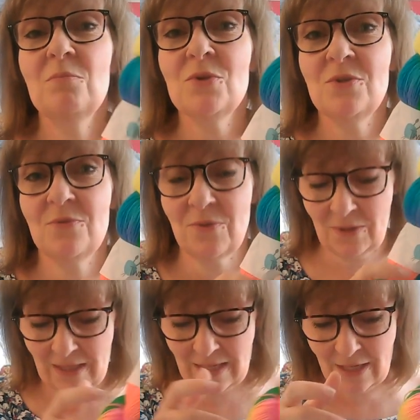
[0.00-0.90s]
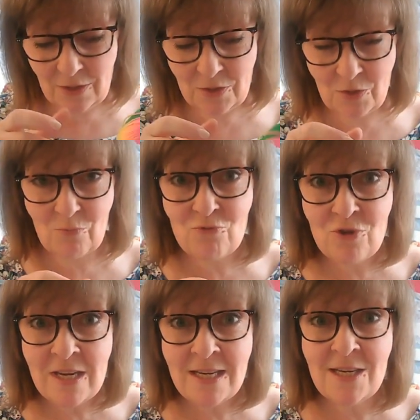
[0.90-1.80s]
beautiful so I'm
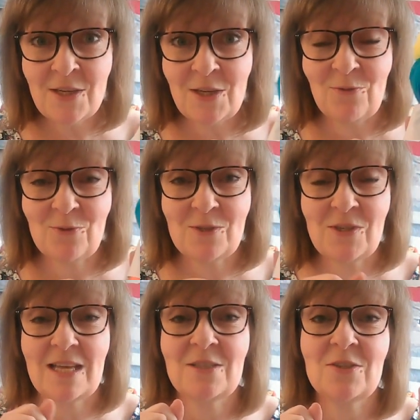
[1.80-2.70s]
really looking forward to that.